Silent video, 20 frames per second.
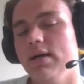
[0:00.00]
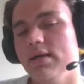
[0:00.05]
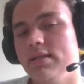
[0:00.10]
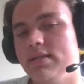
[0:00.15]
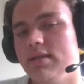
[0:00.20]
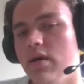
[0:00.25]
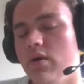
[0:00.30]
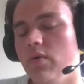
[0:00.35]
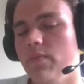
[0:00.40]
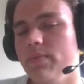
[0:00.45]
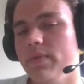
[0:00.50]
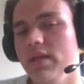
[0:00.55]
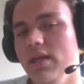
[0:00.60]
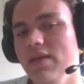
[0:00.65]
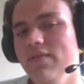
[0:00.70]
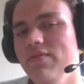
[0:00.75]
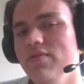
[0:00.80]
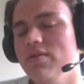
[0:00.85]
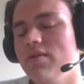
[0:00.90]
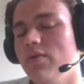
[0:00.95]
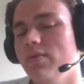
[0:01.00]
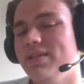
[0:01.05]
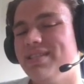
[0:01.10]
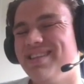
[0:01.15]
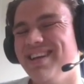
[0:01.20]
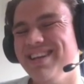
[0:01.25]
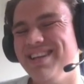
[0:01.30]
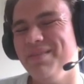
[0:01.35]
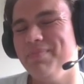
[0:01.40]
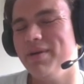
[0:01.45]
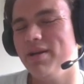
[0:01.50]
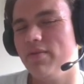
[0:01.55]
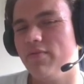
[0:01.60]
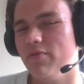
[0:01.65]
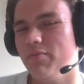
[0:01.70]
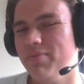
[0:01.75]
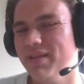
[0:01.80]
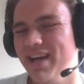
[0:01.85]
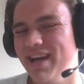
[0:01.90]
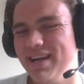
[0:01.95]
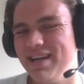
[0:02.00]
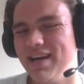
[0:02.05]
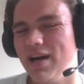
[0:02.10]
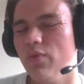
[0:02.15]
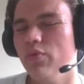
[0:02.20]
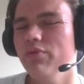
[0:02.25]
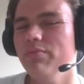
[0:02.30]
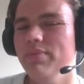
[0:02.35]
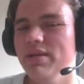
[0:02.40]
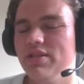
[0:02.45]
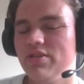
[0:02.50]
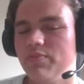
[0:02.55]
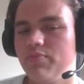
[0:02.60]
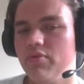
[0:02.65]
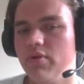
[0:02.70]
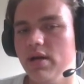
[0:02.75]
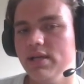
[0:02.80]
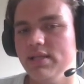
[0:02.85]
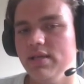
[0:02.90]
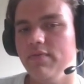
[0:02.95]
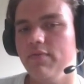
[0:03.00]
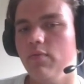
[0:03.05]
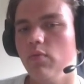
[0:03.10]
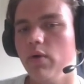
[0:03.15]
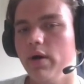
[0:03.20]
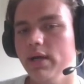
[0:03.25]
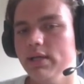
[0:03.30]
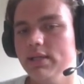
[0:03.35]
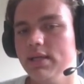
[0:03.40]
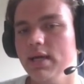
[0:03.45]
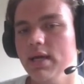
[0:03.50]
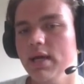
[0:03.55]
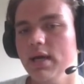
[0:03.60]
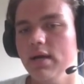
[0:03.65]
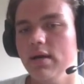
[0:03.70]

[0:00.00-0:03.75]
So even though it's slightly better for black, I wouldn't be surprised if white